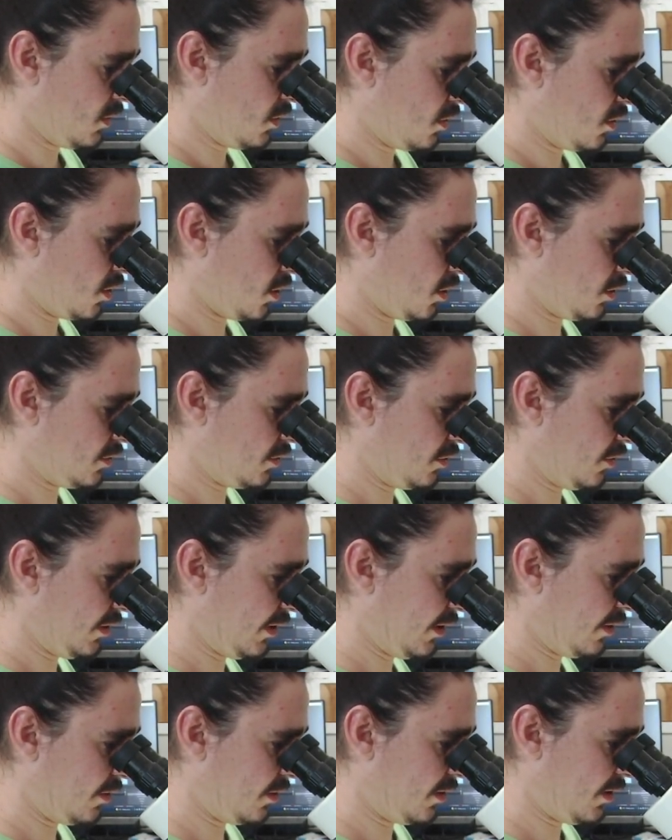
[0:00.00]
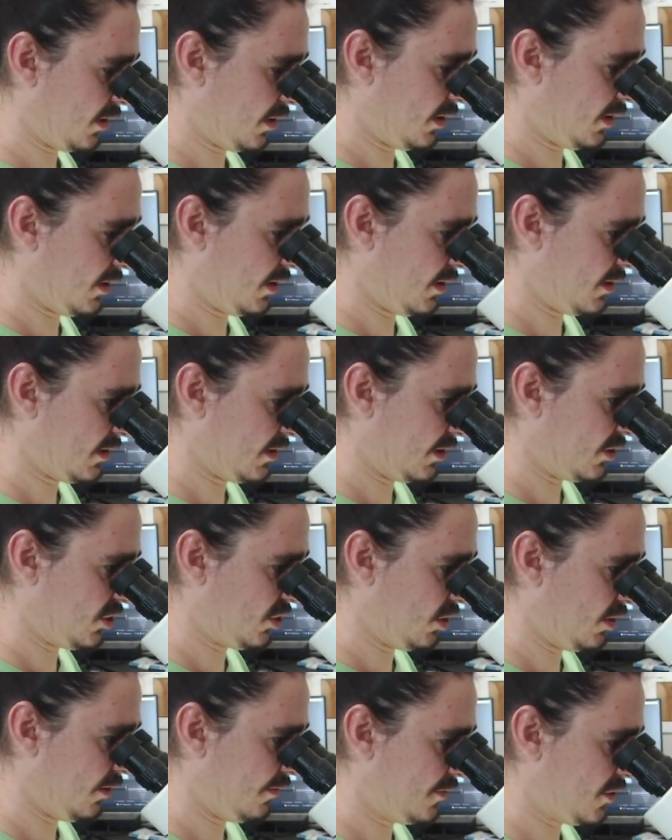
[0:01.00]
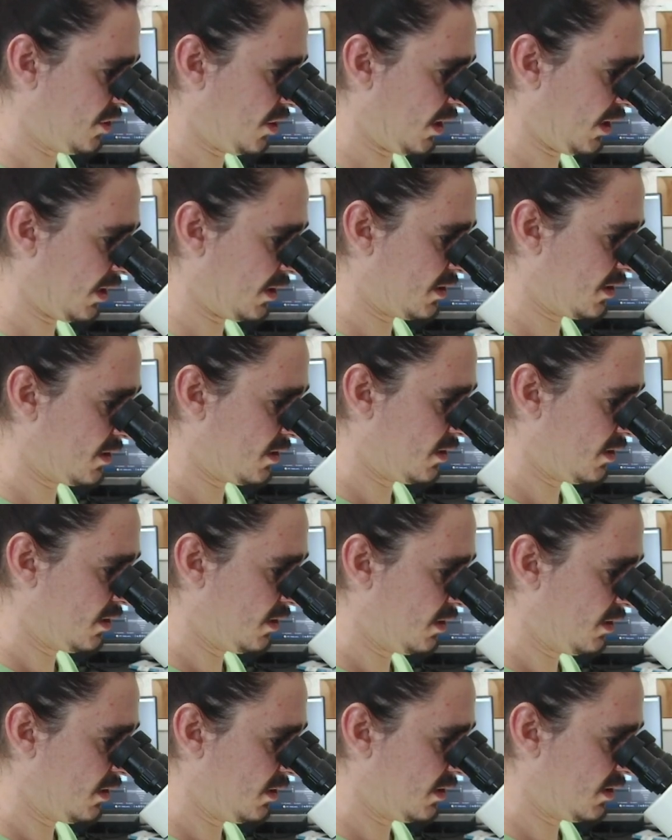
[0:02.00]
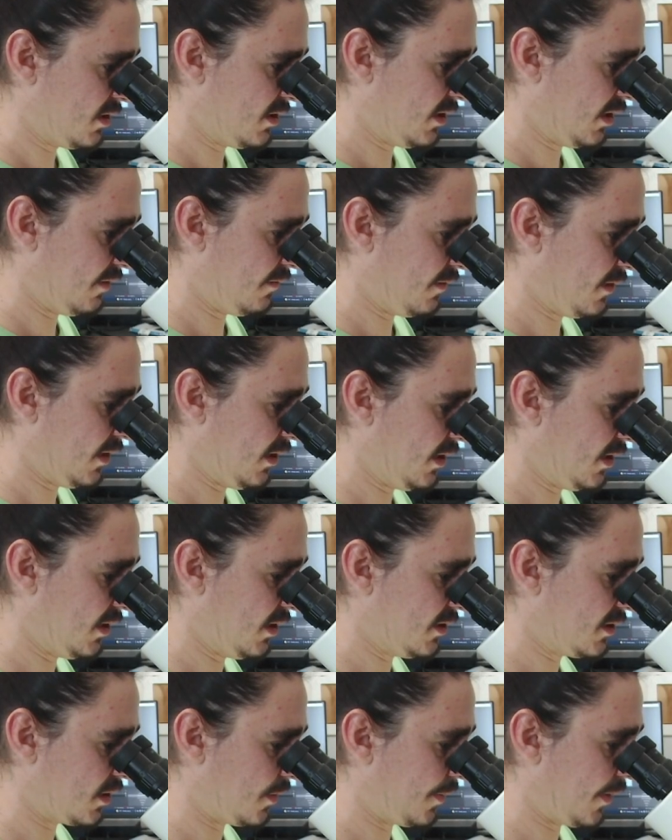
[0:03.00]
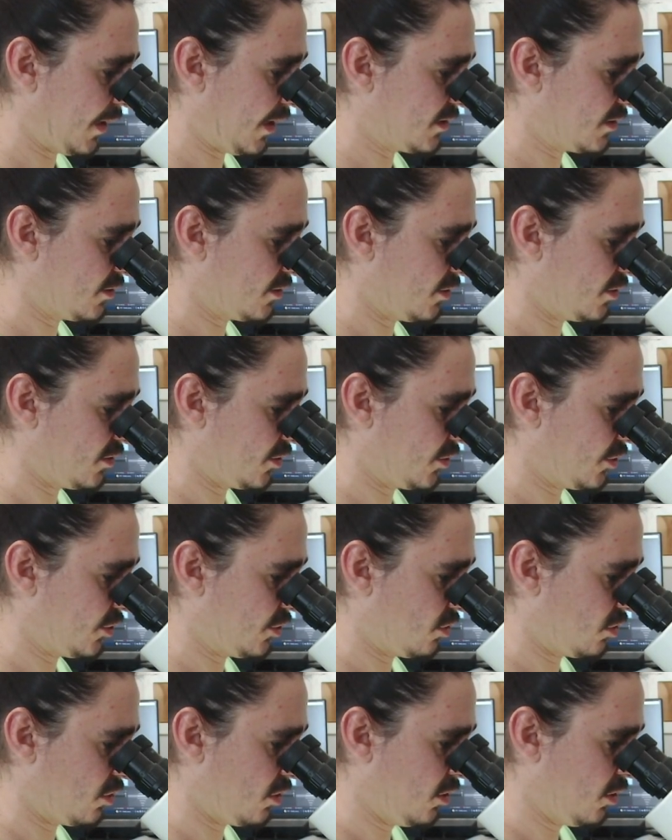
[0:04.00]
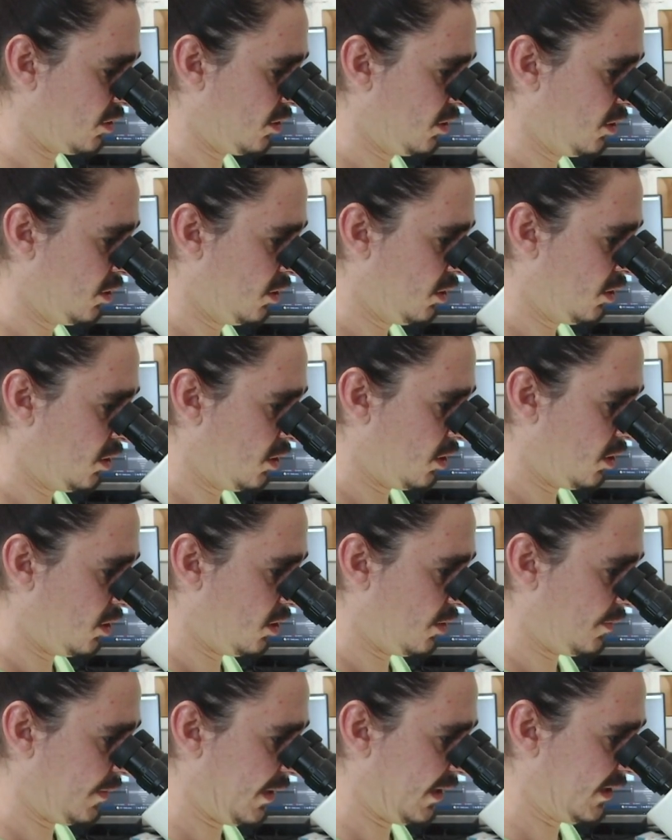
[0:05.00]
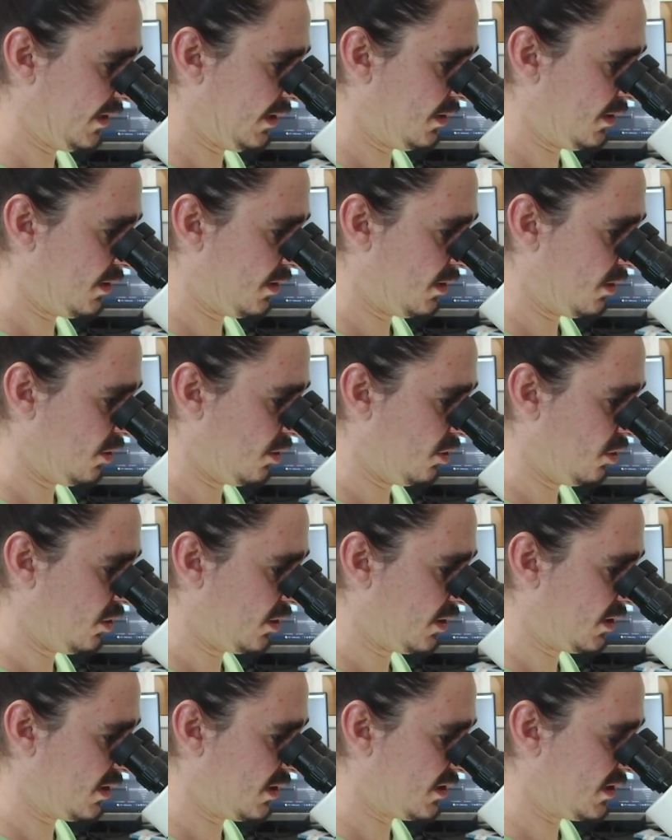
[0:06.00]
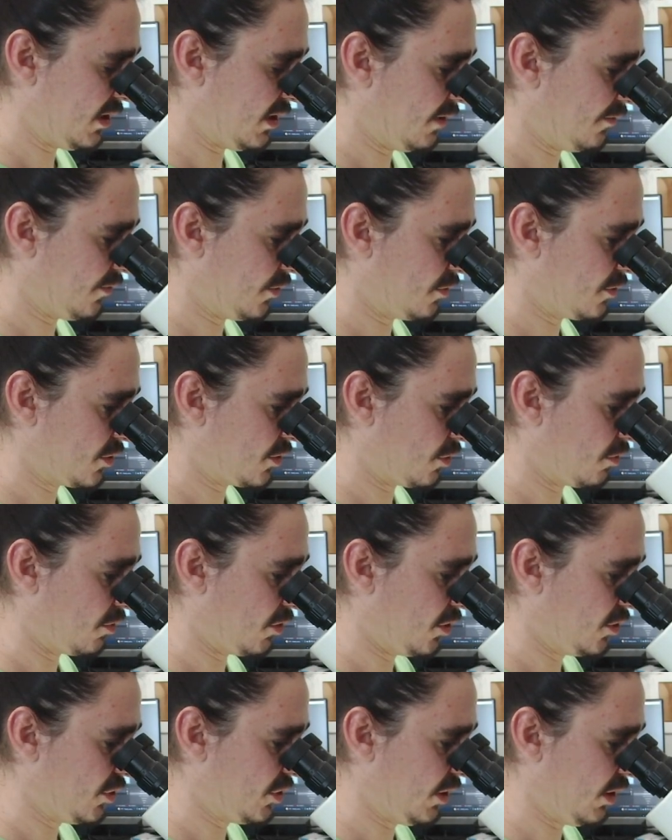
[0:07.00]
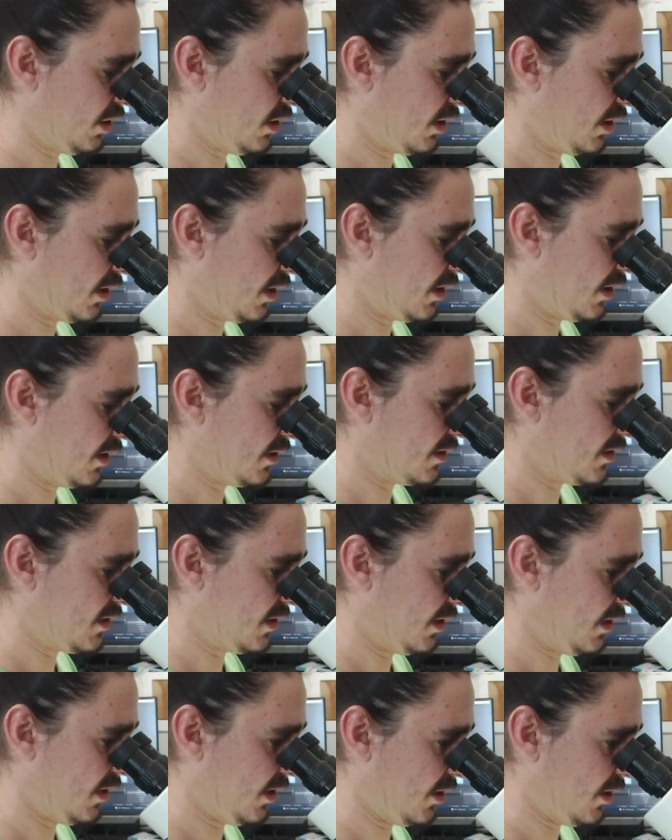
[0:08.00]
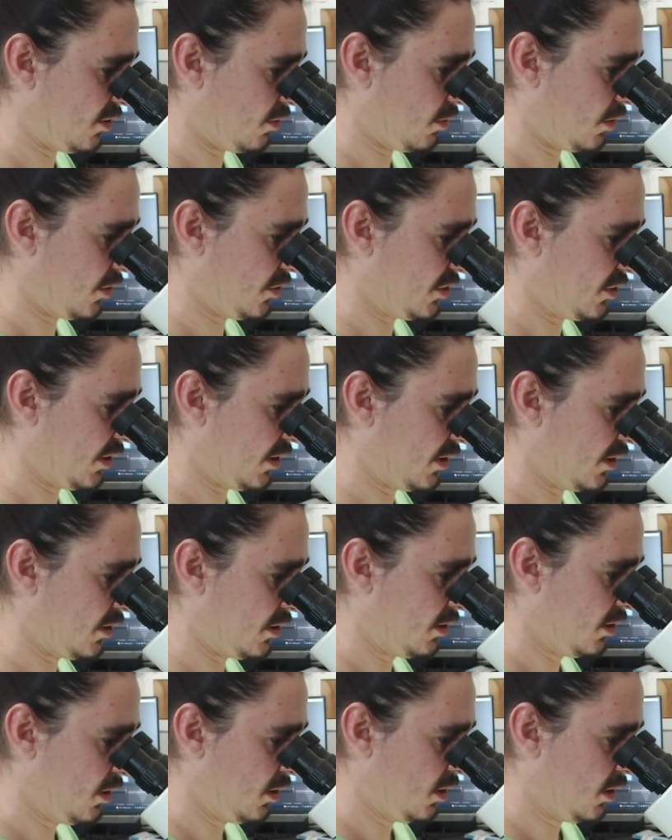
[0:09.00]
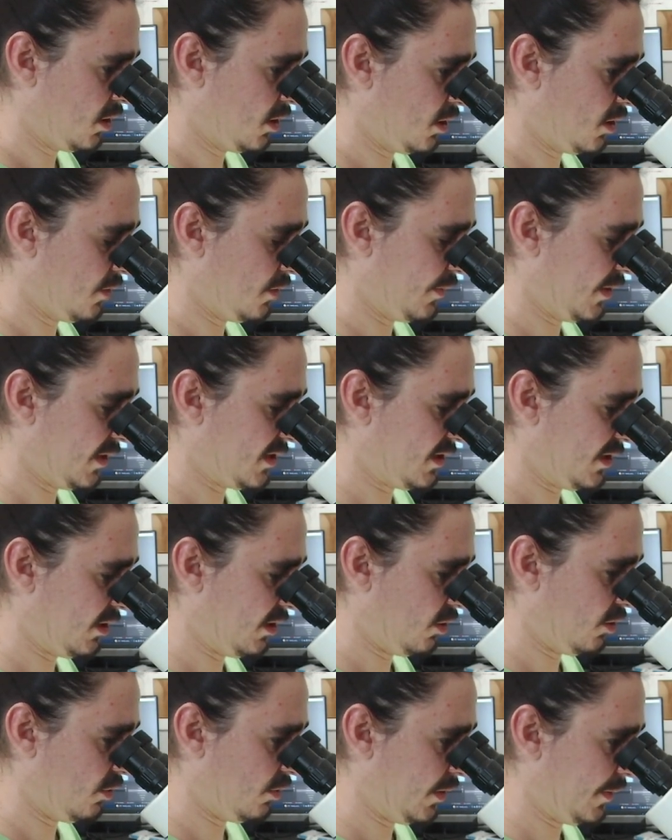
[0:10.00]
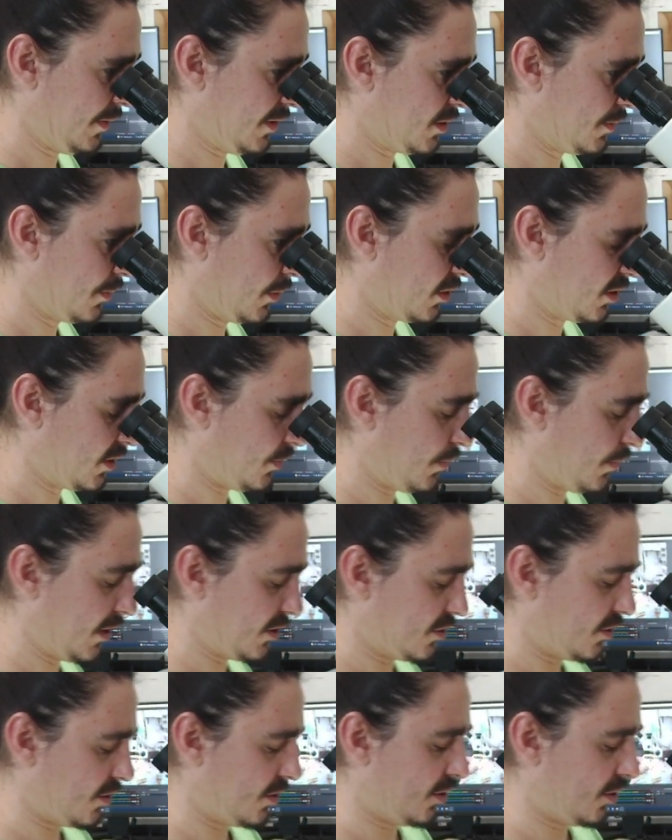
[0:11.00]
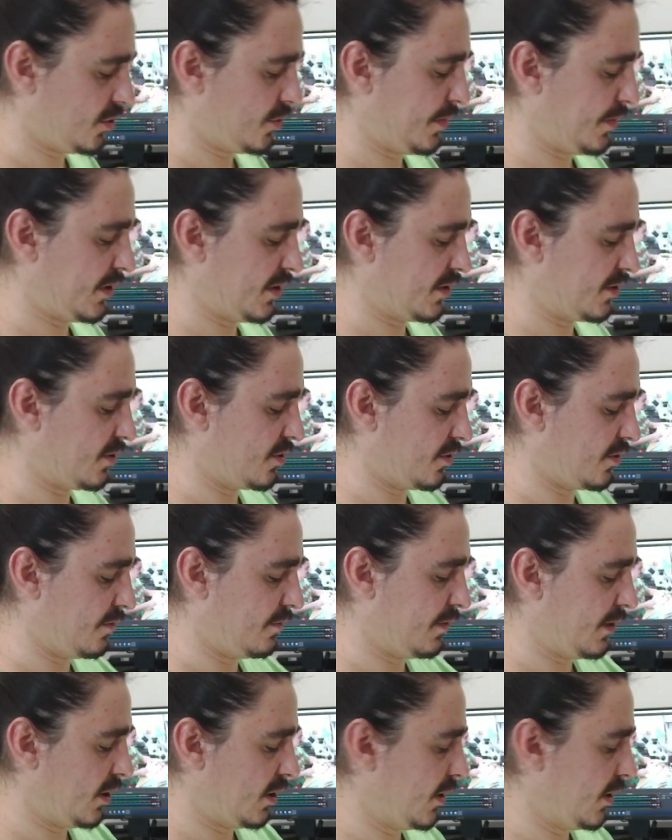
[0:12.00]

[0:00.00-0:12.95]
Also, the other thing is I should have checked to see if any of these capacitors are short. I did look to see if there was corrosion, and I didn't see any corrosion. But still, it would have been smart to measure those because those are very